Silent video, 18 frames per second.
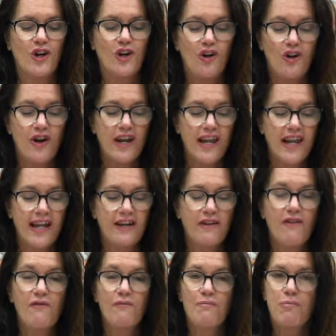Earning it,
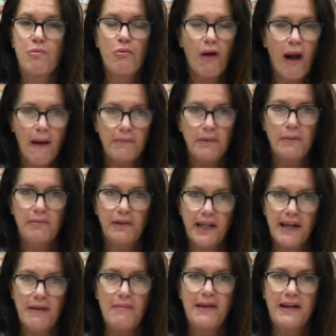
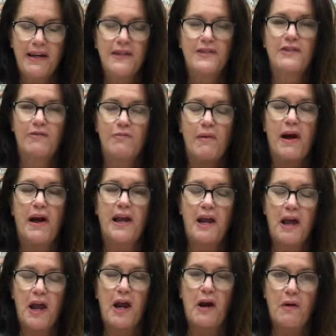probably because of
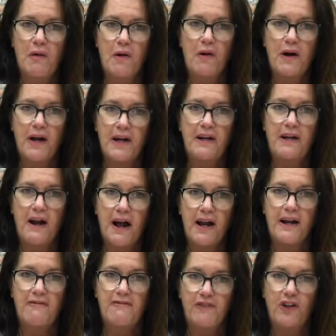my error and
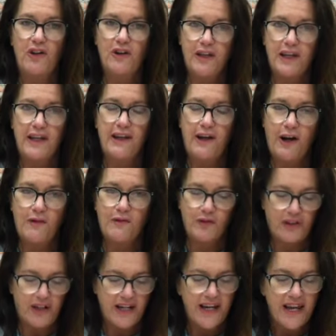not looking
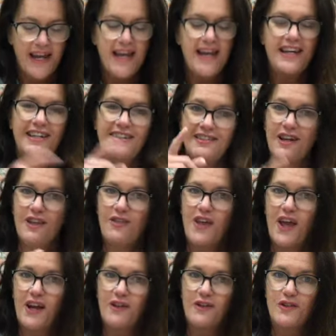carefully, is
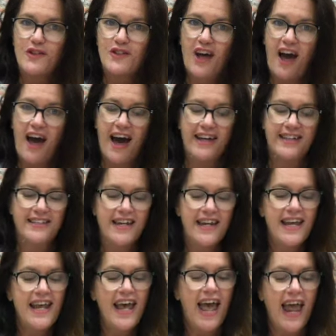Nathaniel Scott.
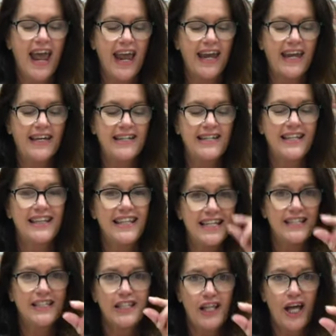And
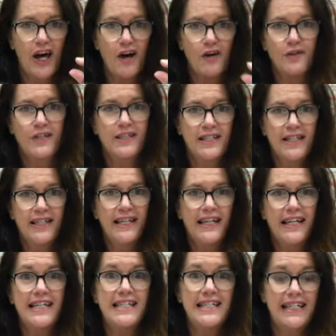this close
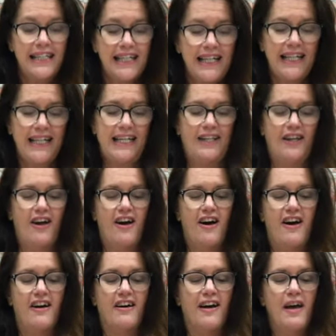is Lily
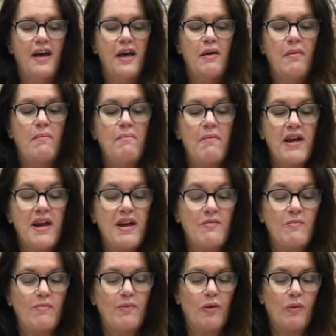Long,
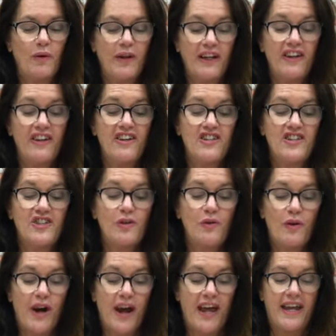Maria
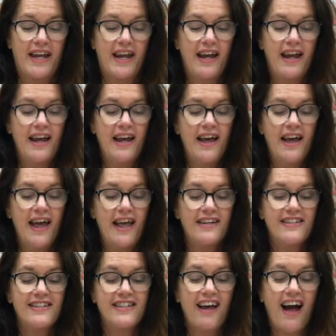Soren,
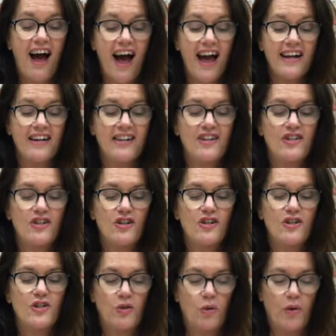Scott
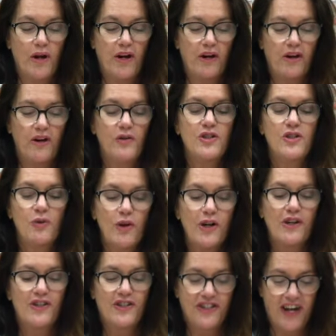Sawyer, oh,
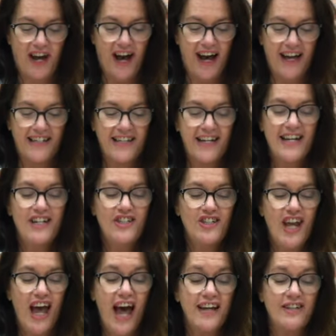Sawyer Scott,
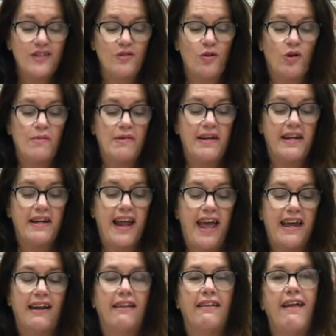Chaz Norman,
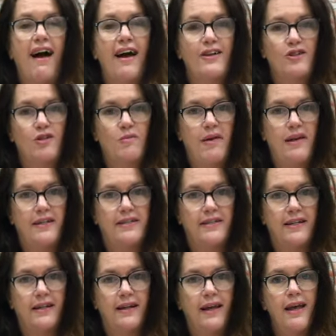and Elijah
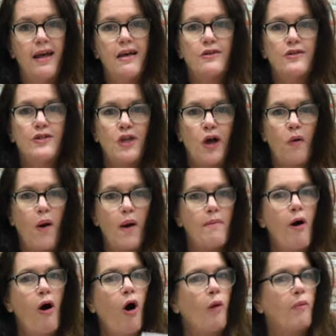Mason. So
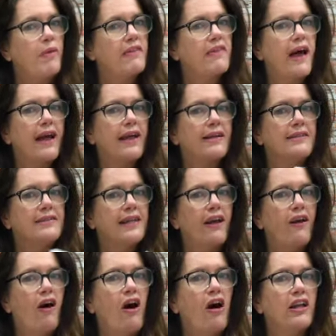I'm hoping that I can
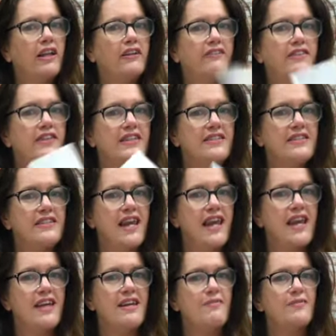say all of these
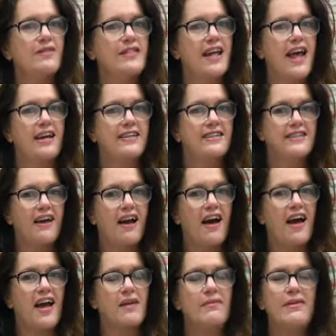names next
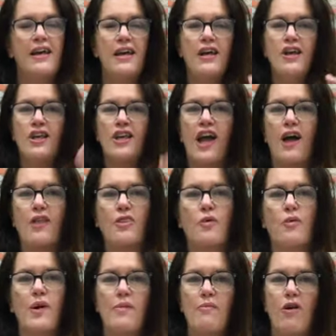time. Got
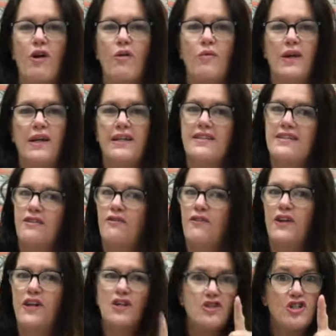three more weeks to
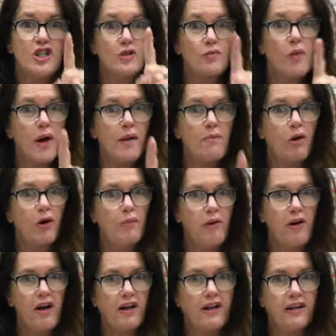finish just one more
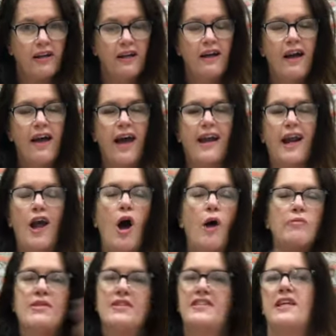book and I
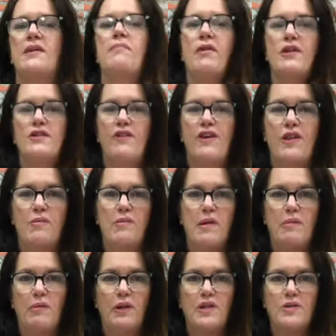hope to see a bunch of other
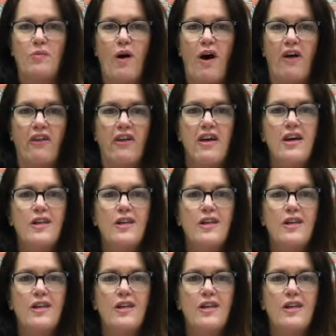people as well.